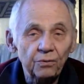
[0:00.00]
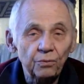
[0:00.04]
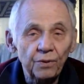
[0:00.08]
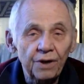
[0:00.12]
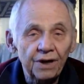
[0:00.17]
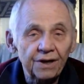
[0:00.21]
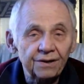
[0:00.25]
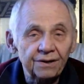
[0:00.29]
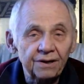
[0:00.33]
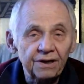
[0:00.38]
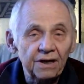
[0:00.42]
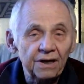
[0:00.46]

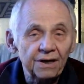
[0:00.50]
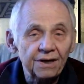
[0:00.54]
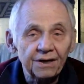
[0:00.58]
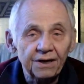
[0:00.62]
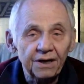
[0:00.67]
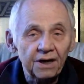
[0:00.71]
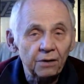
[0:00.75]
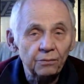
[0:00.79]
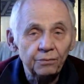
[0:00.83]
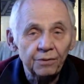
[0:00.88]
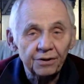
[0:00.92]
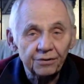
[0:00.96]
we're dealing
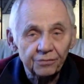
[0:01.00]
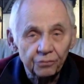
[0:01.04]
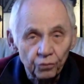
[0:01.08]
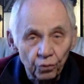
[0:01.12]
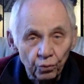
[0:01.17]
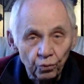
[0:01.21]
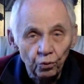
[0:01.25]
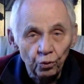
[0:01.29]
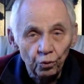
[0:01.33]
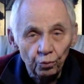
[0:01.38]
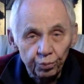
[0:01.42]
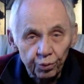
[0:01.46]
here with
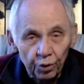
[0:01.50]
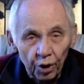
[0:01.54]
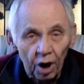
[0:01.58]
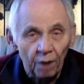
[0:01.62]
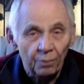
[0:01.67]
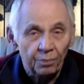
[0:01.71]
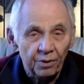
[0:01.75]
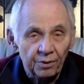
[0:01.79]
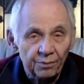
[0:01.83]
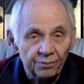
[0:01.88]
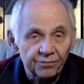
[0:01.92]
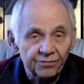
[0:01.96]
two
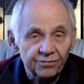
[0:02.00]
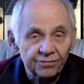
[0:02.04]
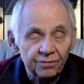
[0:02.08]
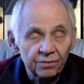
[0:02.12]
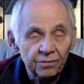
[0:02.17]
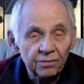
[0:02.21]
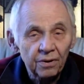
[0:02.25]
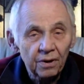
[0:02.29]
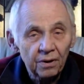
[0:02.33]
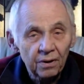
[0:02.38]
problems.